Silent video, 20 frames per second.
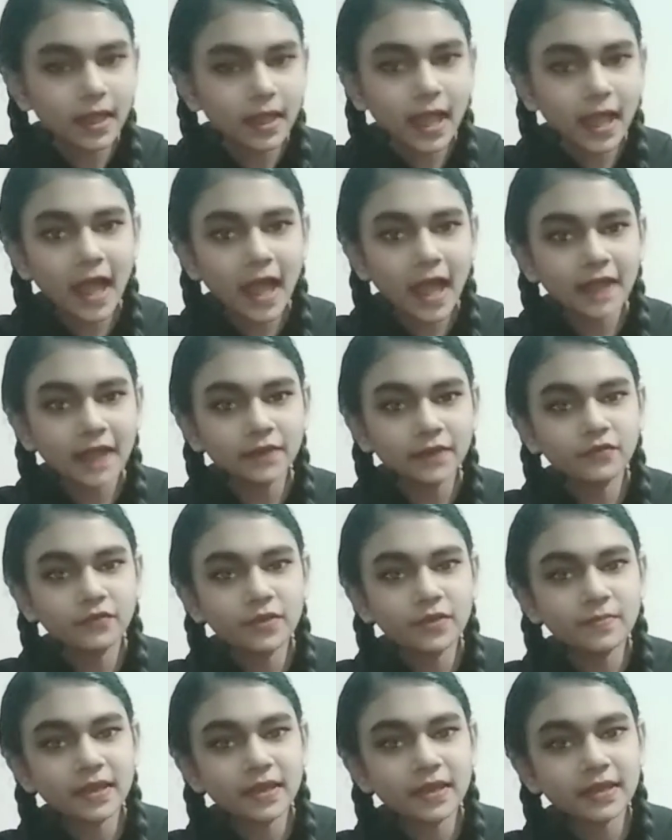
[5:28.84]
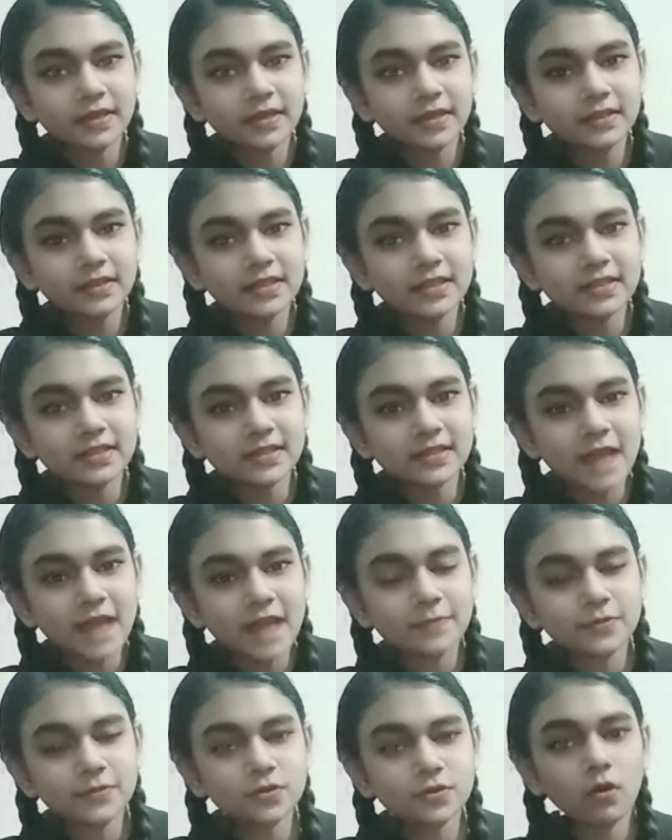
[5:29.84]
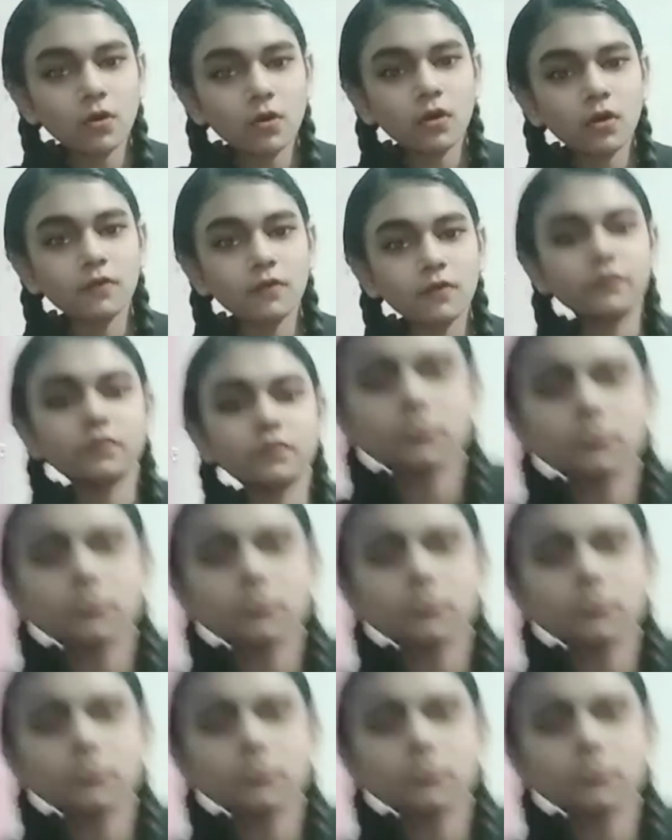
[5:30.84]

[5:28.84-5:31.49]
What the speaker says: and we make these types of